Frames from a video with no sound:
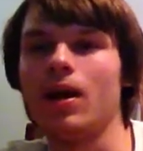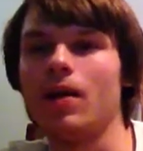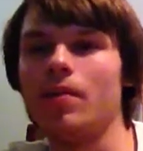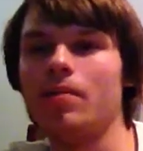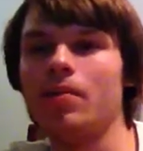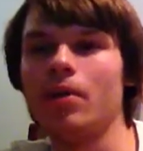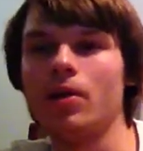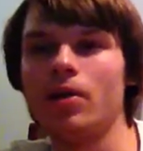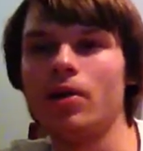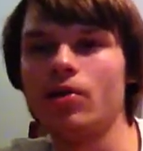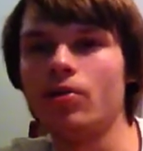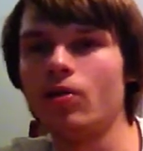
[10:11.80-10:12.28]

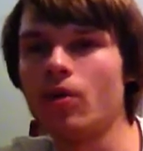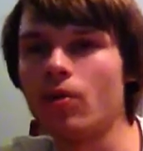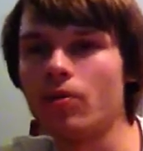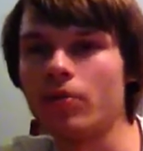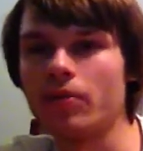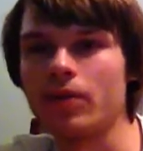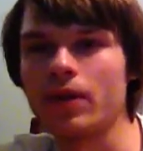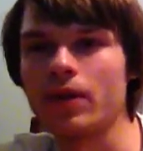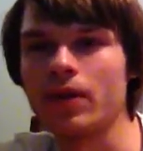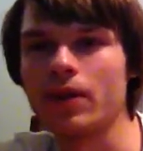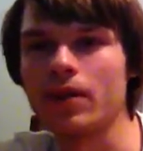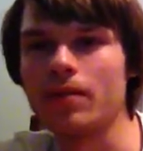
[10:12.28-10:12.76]
But you
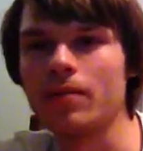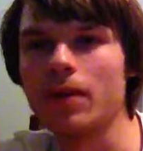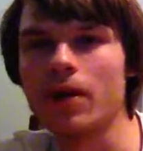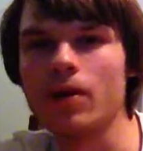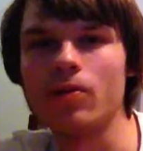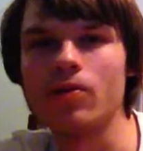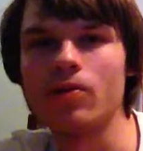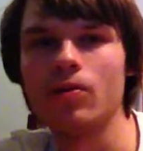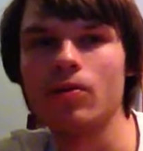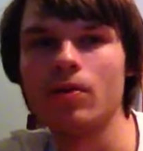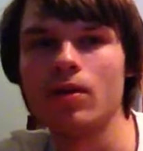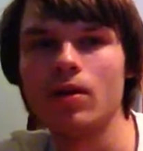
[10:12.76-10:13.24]
don't think
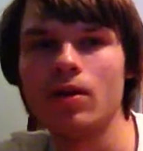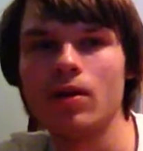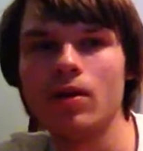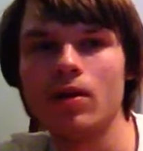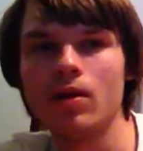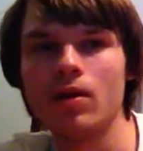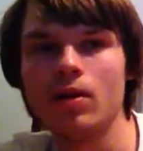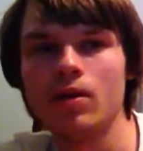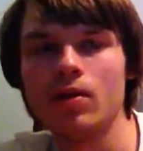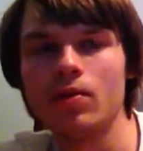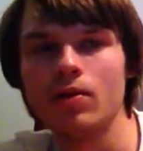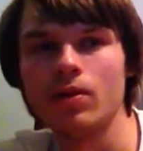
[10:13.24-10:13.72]
about,
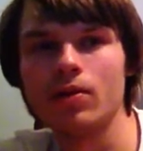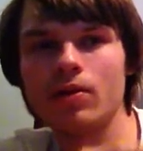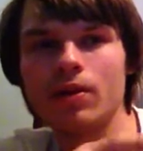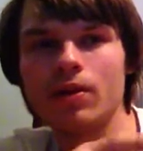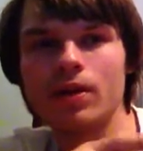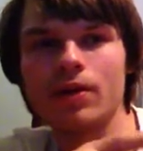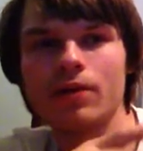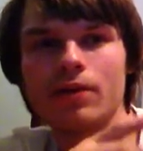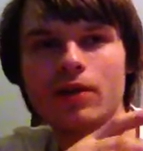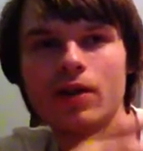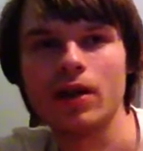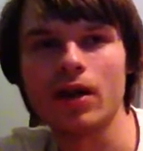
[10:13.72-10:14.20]
when you
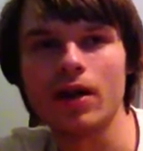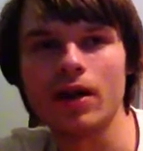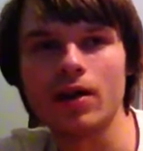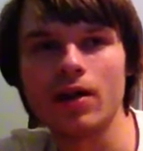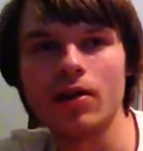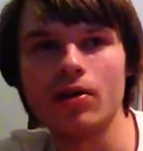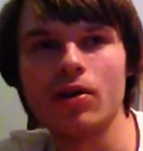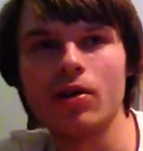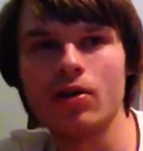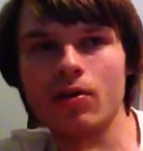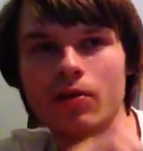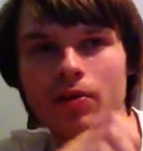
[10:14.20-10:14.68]
think of a
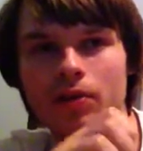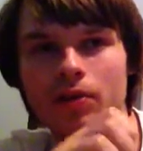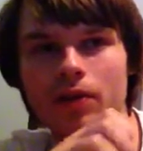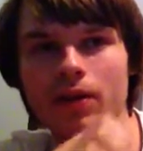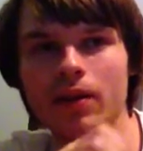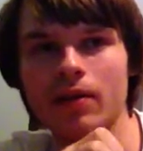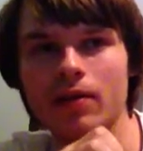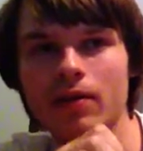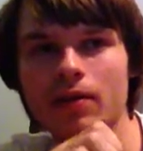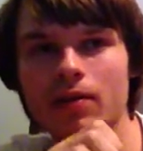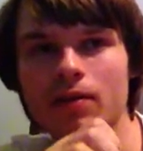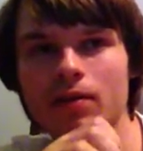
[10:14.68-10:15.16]
knockout, you don't
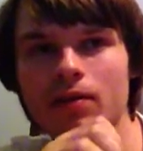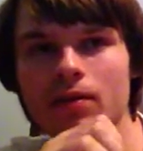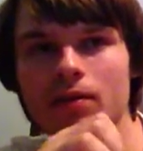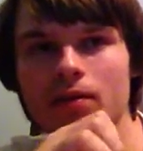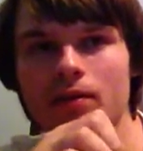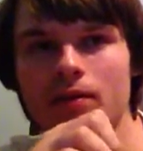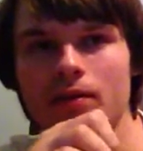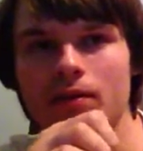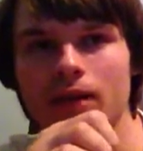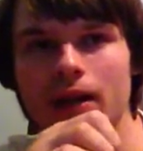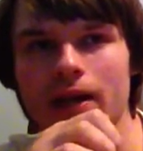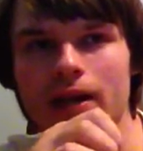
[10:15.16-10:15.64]
think
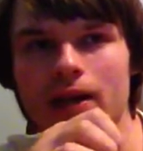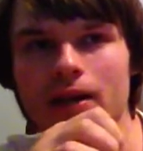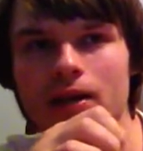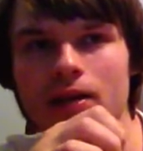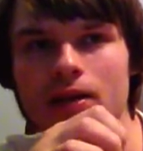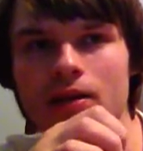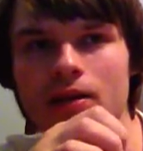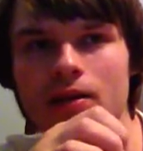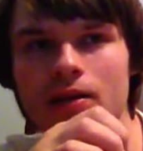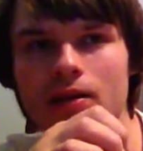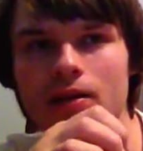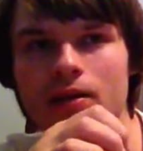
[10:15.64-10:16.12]
like
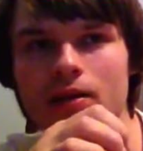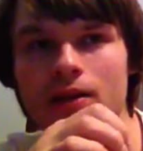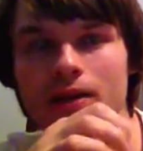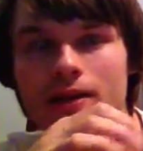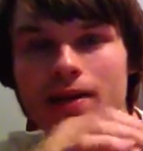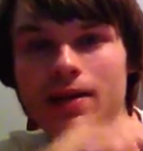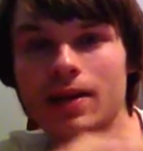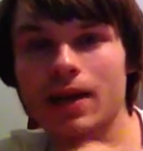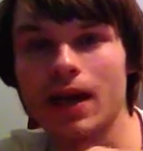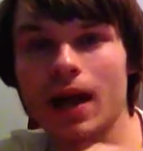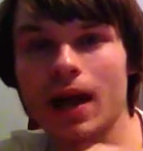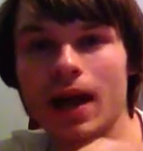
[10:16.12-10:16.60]

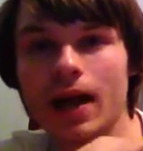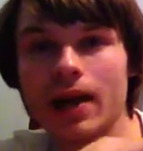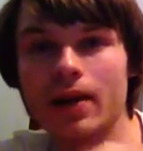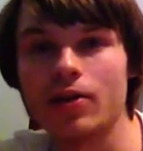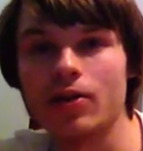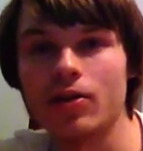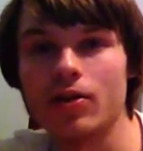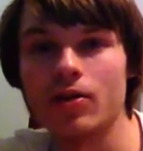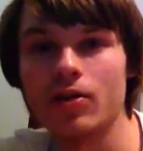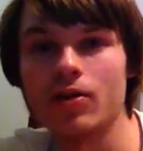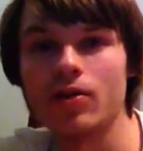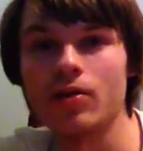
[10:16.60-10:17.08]
this guy
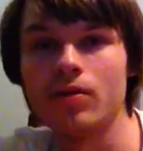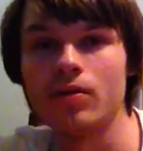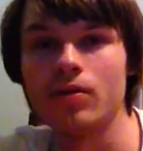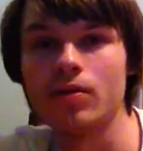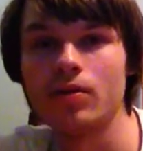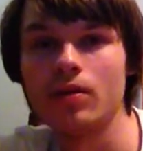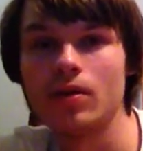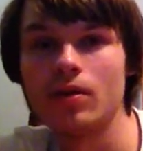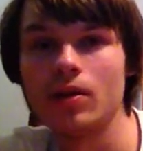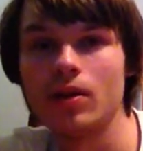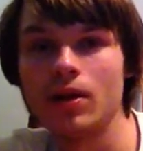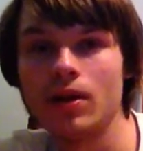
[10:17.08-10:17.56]
could,
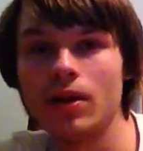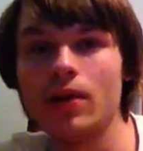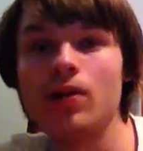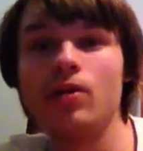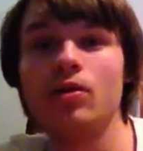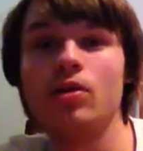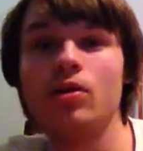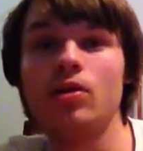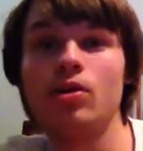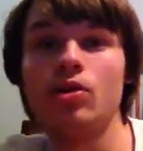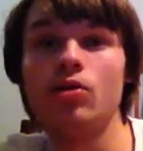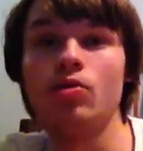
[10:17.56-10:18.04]

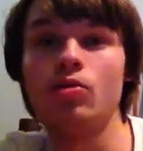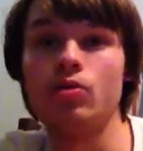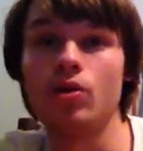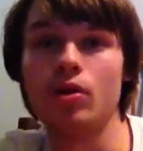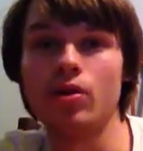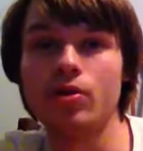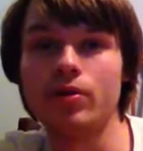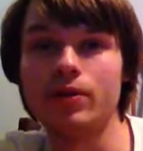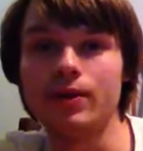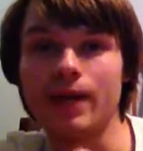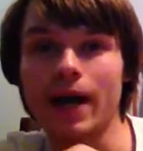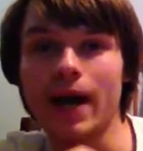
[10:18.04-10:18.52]
you
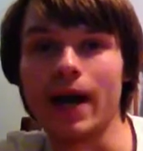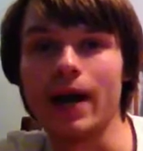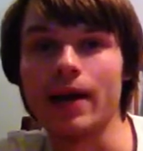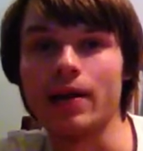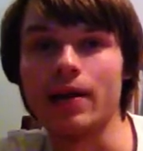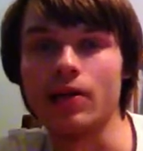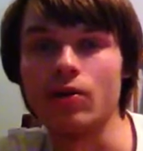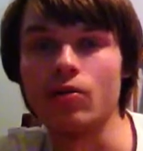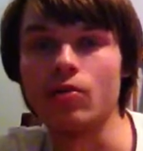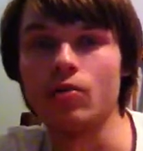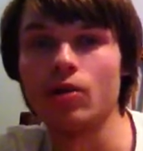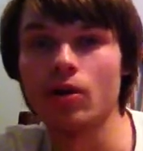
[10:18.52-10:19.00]
could die,
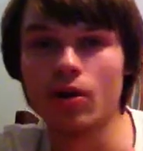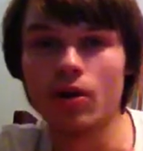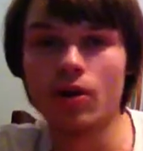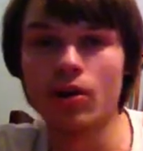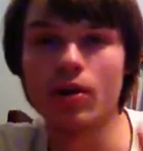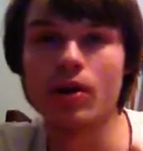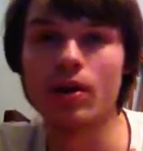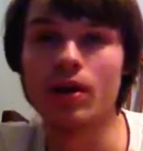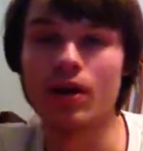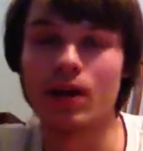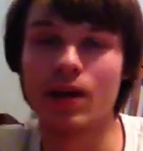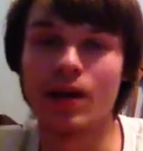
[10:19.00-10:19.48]
you
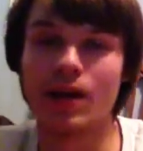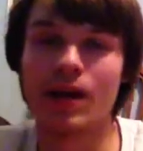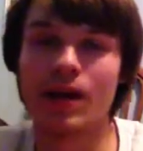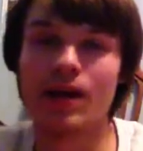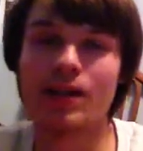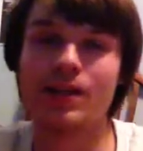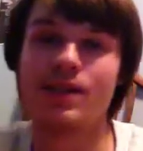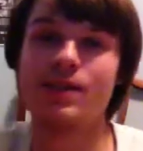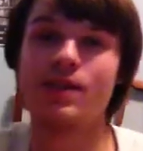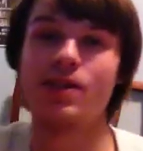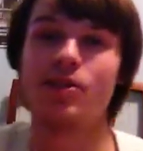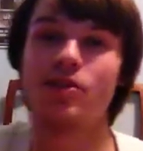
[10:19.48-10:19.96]
could
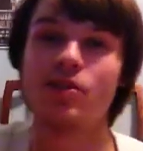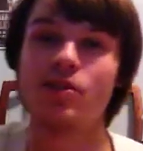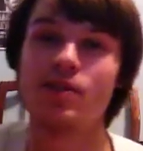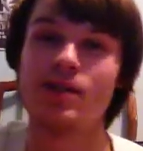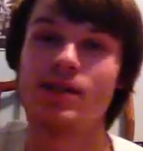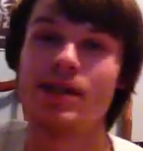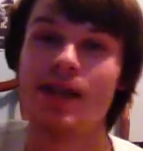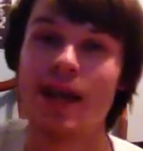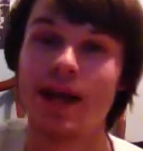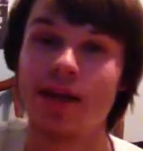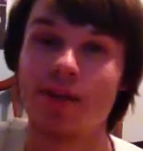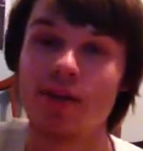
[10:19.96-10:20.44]
get serious
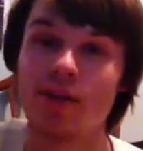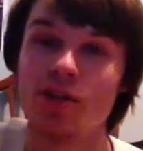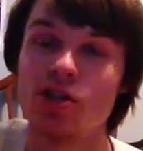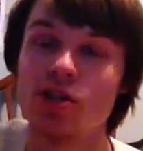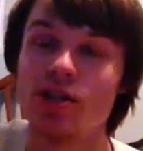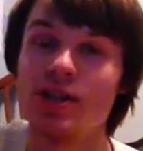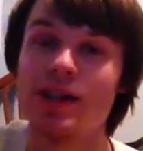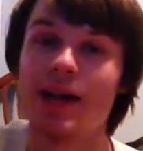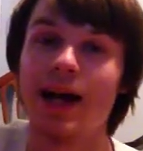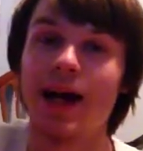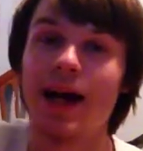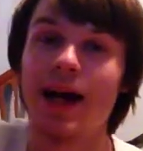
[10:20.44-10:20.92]
damage
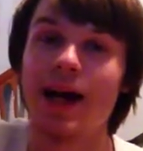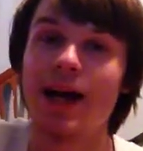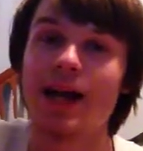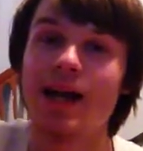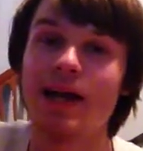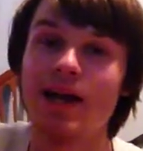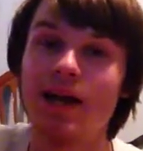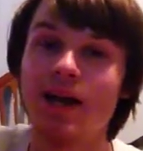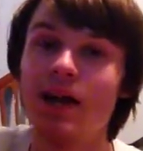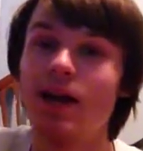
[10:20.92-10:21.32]
and die